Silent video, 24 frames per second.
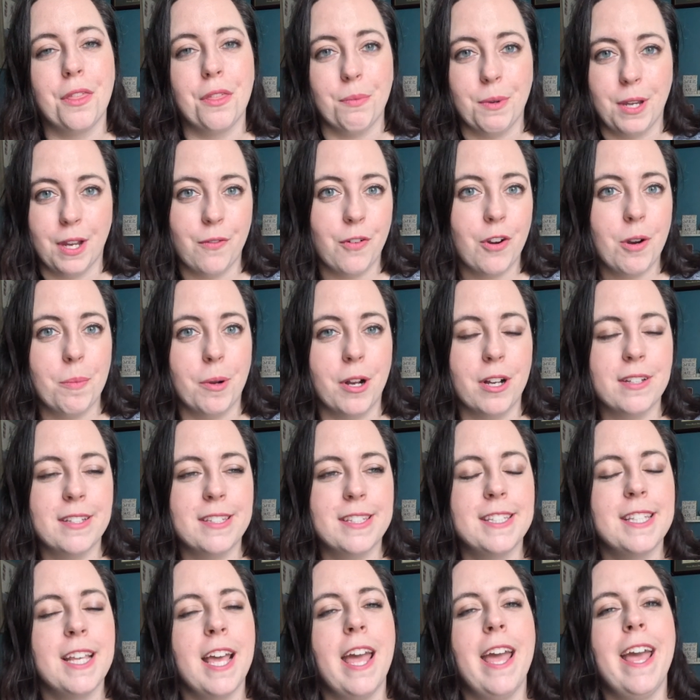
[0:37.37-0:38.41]
three of her
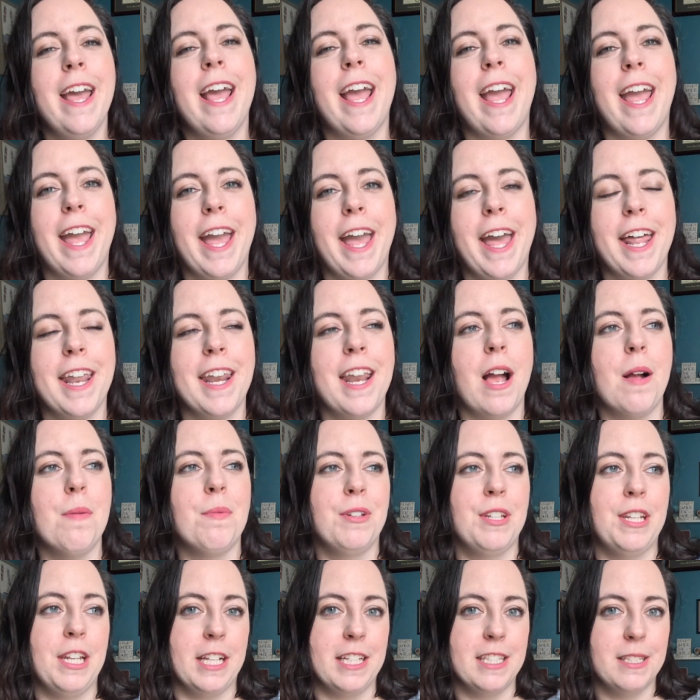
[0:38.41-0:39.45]
books and I'm
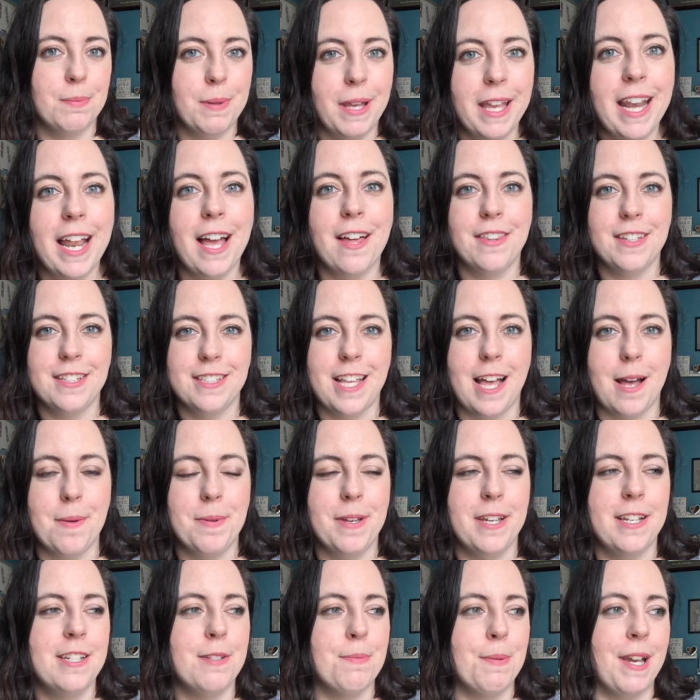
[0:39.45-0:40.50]
going to explain how this
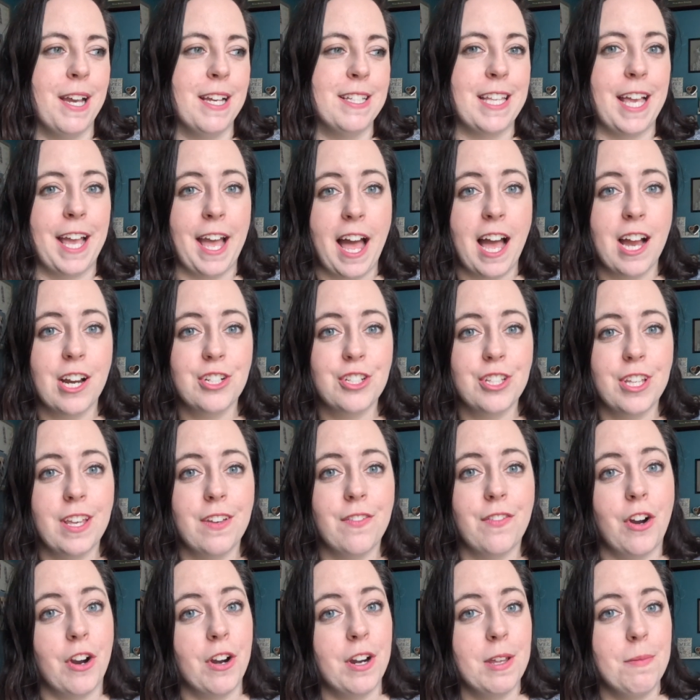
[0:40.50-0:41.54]
happened because I actually
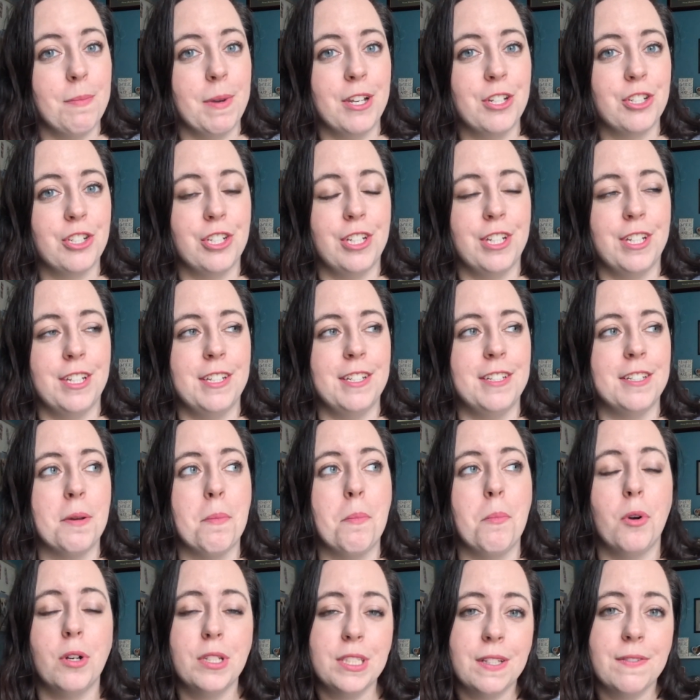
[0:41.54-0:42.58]
have already mentioned
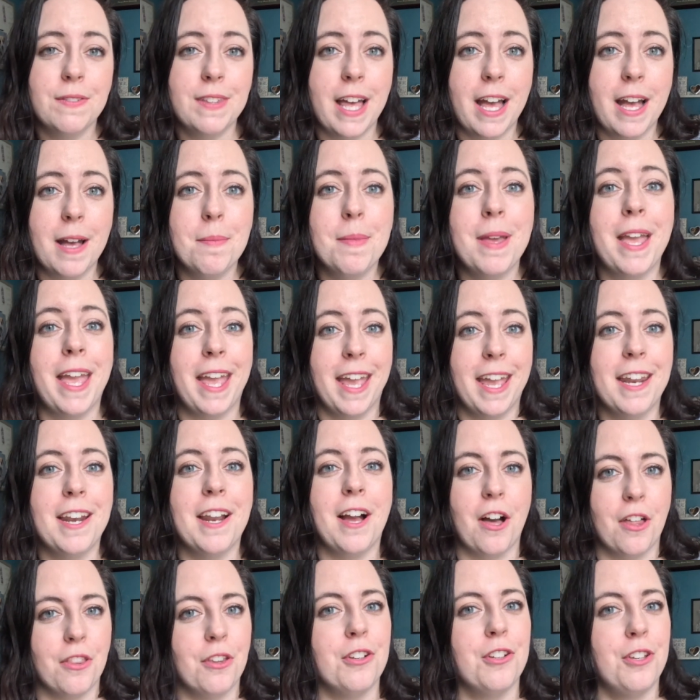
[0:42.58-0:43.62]
most of them in
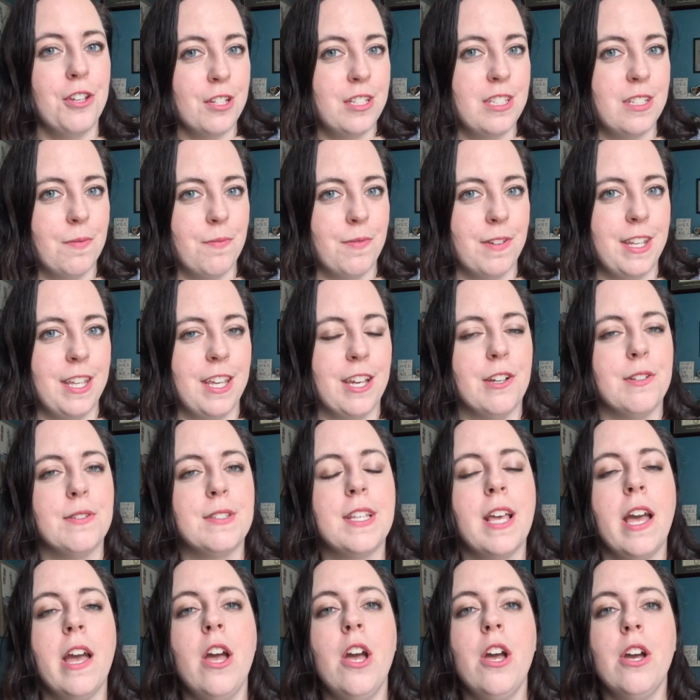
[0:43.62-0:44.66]
other YouTube
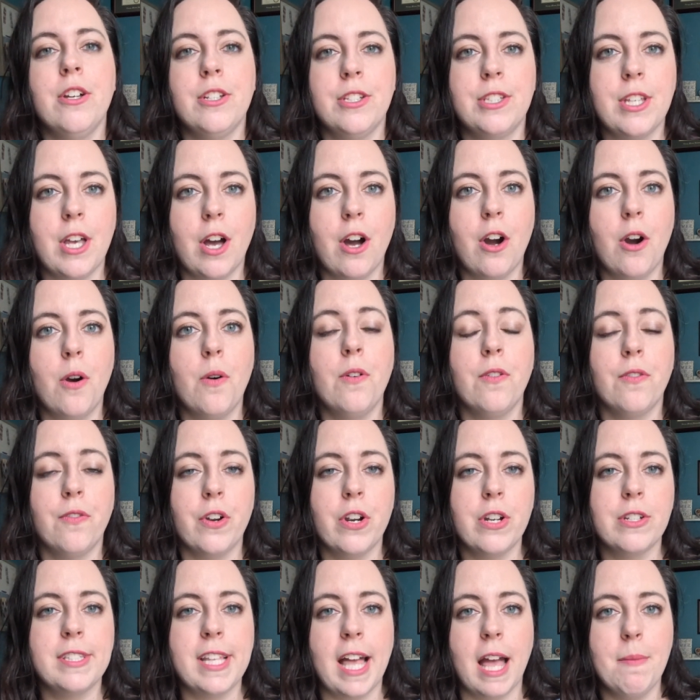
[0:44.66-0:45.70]
videos. So
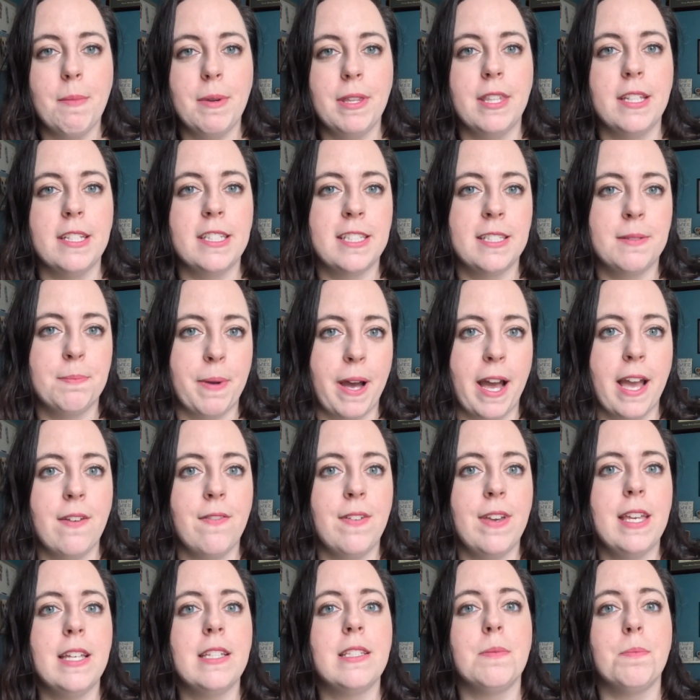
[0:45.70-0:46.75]
first I'm in the
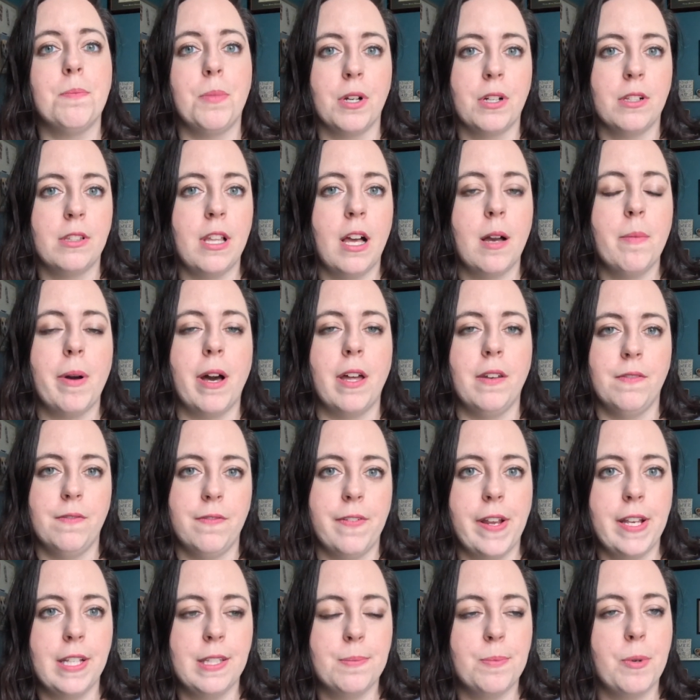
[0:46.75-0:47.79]
Spivey's book club on
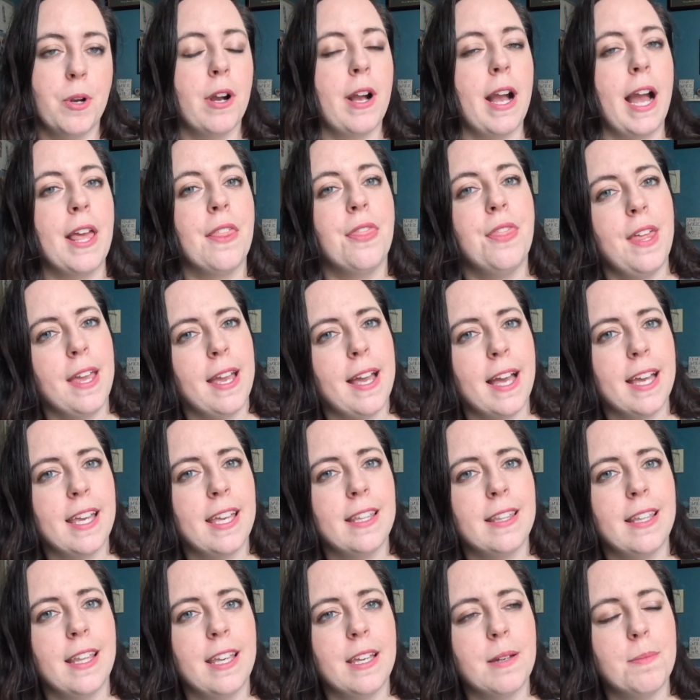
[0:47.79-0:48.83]
Facebook. I think I
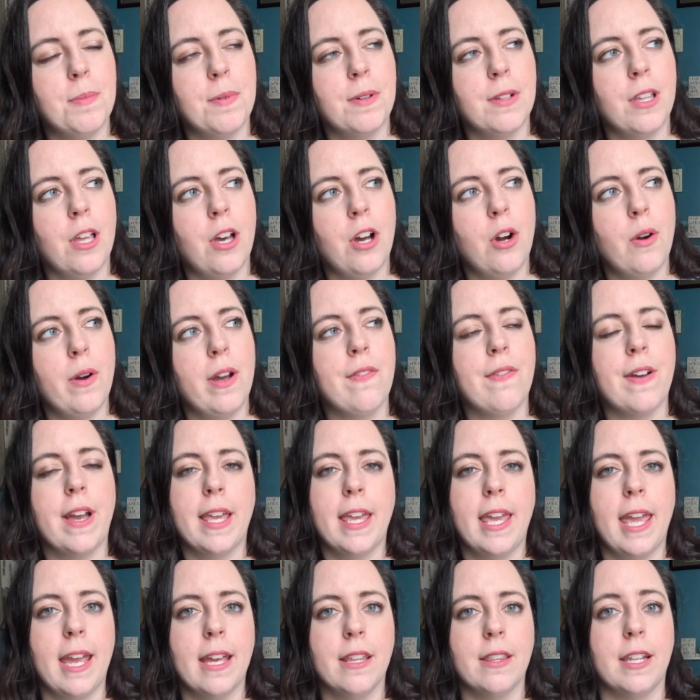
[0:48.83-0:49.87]
can link it below. If I
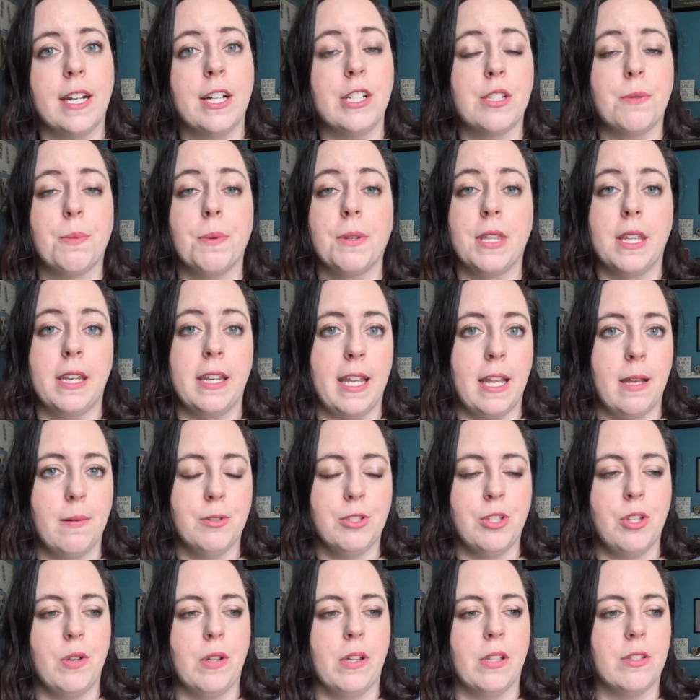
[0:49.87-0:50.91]
can't then I'll just put the name
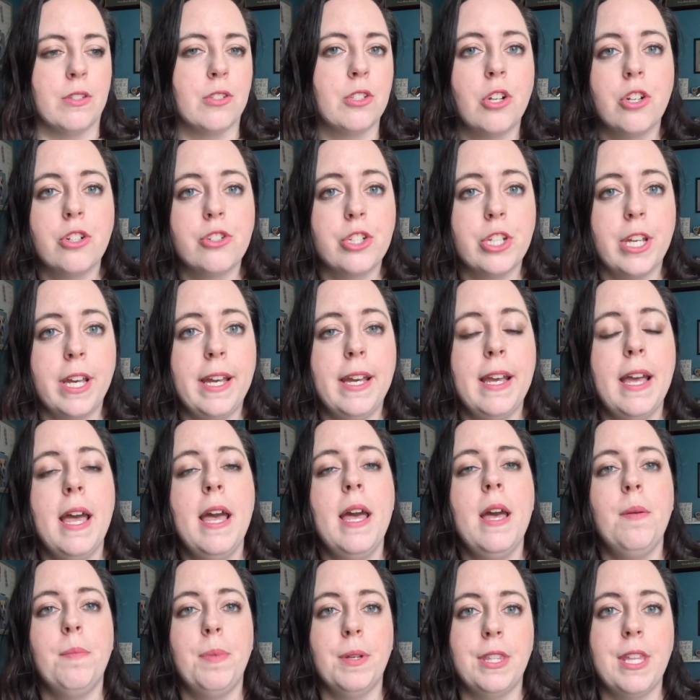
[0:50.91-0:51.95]
so you can search it.
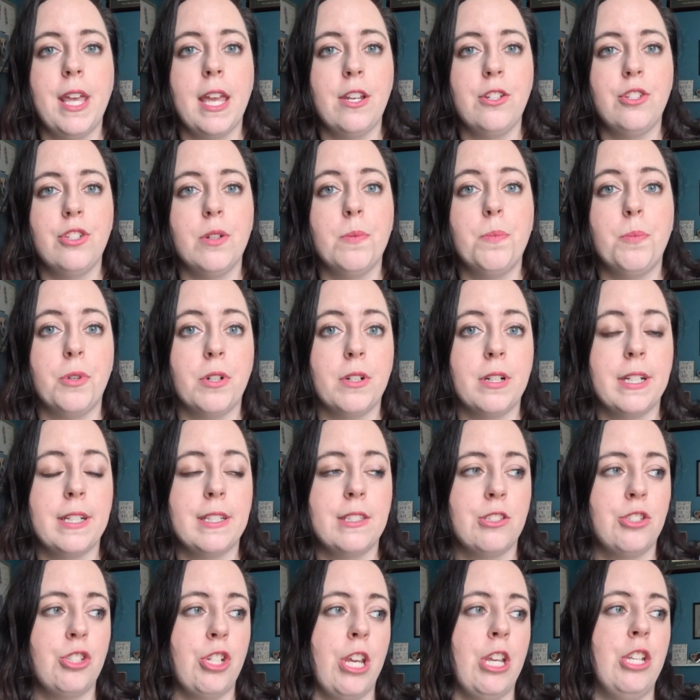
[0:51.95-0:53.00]
But they do book
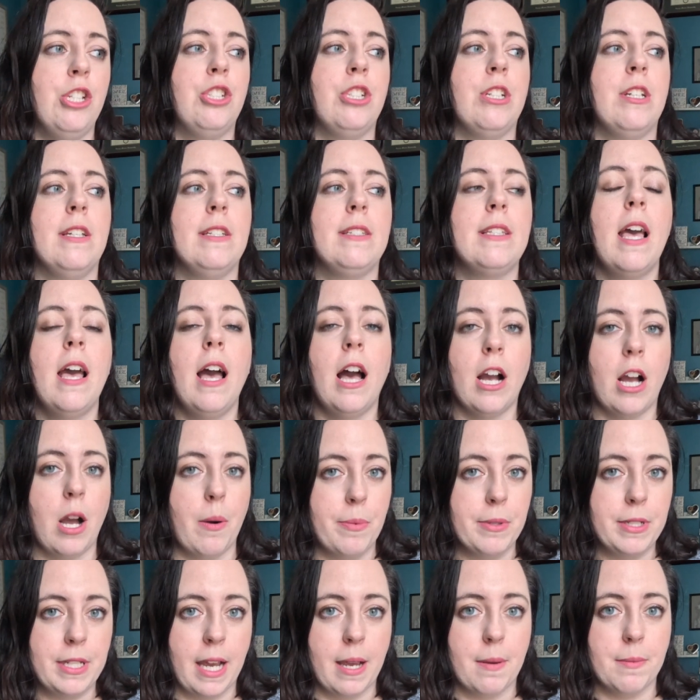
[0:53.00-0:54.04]
exchanges a
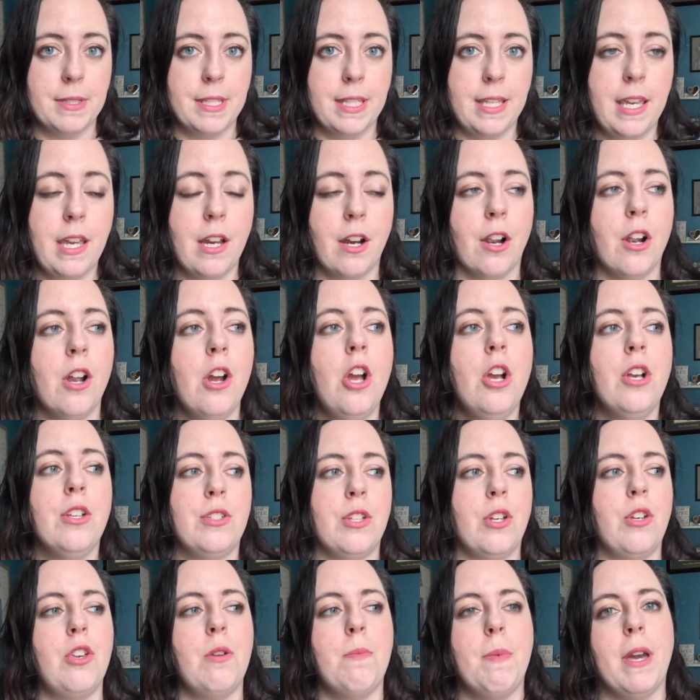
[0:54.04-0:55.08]
couple times a year.
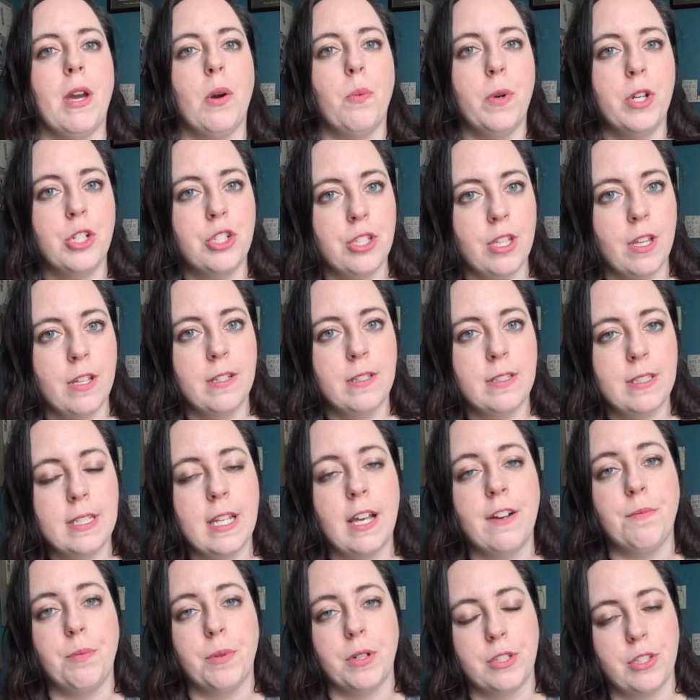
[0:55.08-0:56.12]
So you make a wish list
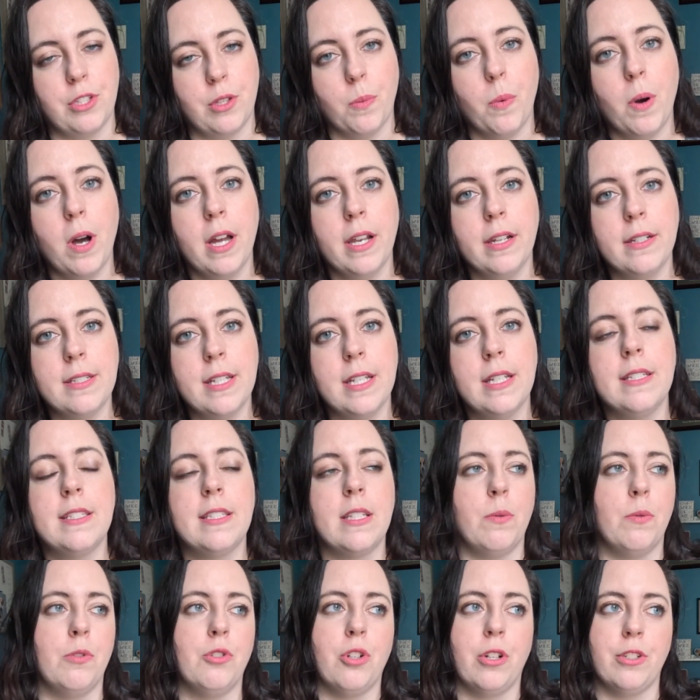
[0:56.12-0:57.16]
of books you want,
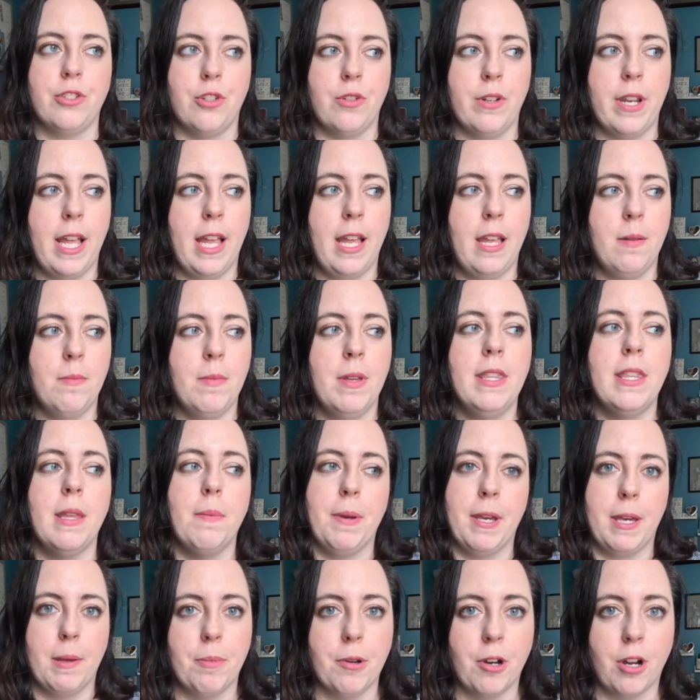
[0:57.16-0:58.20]
someone draws your name, they
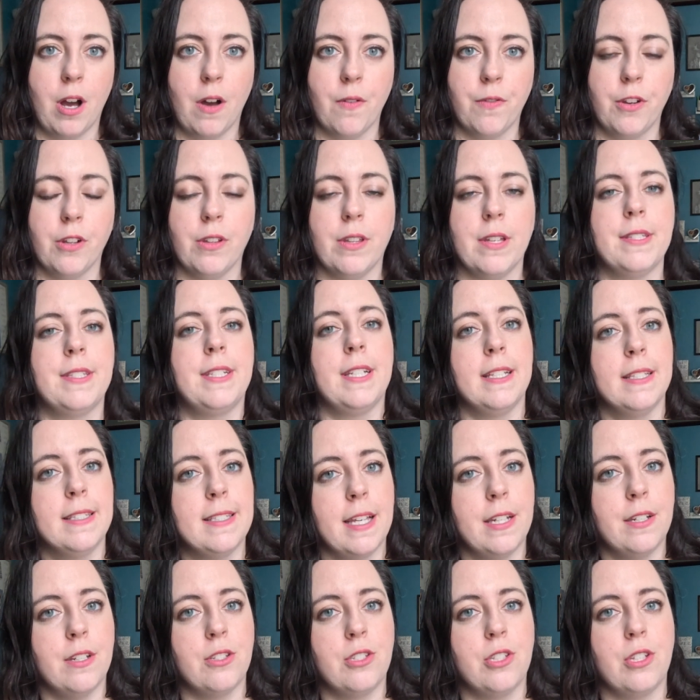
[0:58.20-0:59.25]
pick a book off your list,
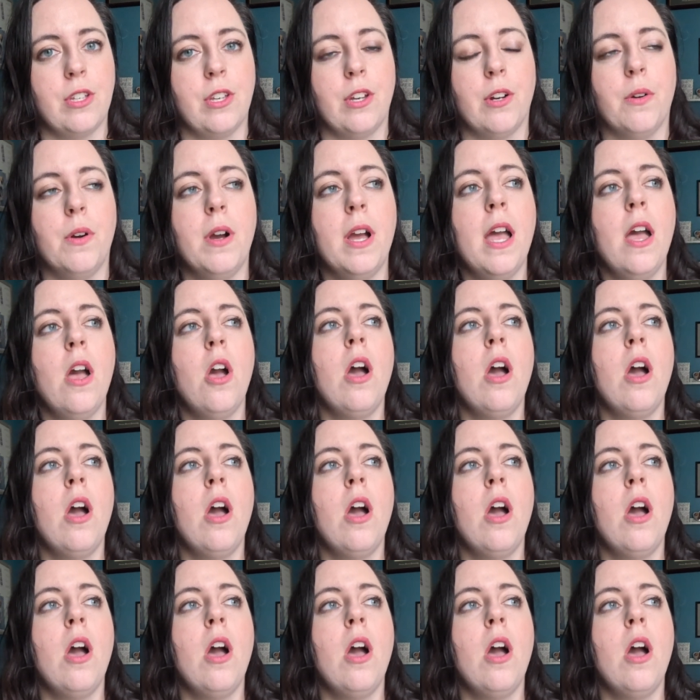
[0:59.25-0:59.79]
send it to you.